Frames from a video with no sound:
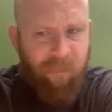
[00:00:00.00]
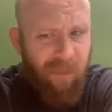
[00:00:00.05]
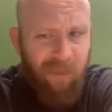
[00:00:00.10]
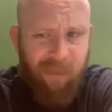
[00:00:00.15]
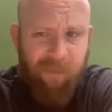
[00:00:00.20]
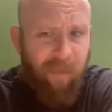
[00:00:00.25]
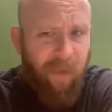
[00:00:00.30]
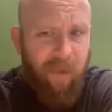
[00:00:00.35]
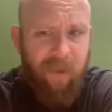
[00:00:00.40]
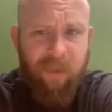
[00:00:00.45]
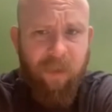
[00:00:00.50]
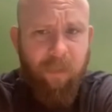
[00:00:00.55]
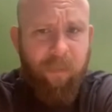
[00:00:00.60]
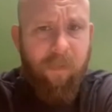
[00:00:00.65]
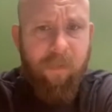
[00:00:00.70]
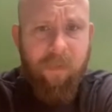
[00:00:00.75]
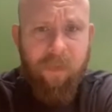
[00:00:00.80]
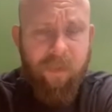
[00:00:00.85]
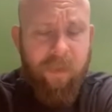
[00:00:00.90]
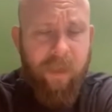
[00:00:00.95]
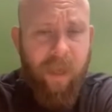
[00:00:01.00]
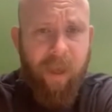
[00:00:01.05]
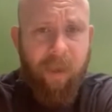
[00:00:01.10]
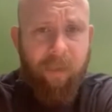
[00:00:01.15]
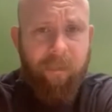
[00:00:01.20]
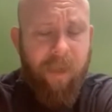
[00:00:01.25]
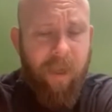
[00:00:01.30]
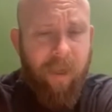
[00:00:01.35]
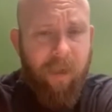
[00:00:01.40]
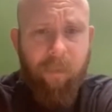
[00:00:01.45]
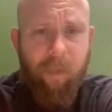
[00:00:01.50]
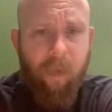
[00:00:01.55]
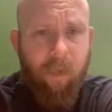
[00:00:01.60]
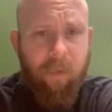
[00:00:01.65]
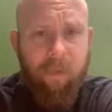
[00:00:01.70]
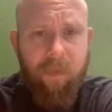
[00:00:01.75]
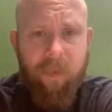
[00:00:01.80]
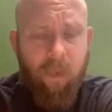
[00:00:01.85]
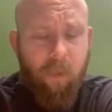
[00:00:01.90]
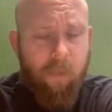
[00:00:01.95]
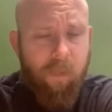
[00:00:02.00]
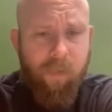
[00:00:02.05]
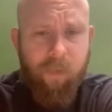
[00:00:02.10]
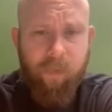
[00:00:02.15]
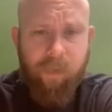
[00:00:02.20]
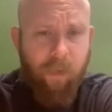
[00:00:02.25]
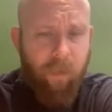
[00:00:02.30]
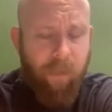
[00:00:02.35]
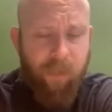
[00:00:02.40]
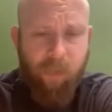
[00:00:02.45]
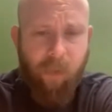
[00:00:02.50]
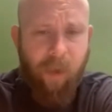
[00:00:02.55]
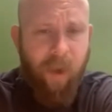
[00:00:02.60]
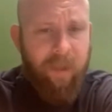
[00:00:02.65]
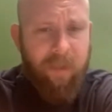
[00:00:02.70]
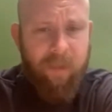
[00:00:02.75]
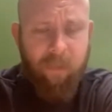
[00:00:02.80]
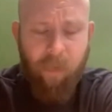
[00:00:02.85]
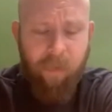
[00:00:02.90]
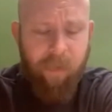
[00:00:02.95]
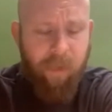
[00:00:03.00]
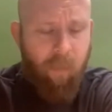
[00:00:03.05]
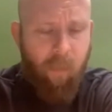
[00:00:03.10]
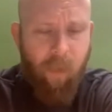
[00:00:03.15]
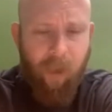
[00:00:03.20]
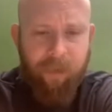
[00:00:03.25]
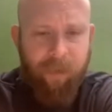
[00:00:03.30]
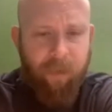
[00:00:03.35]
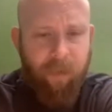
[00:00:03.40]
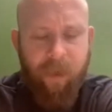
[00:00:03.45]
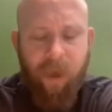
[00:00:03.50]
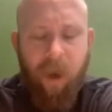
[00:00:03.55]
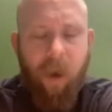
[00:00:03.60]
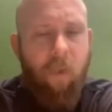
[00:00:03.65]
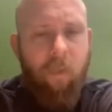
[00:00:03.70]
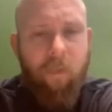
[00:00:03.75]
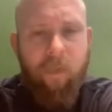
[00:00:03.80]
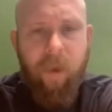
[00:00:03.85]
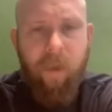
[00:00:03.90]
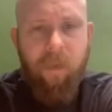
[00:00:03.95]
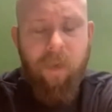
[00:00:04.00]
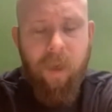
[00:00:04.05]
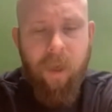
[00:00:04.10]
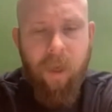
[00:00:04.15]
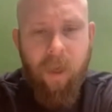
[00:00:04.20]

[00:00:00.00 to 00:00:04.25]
It's very simple. It's name, date of birth, social, your address, whether you rent or you own there.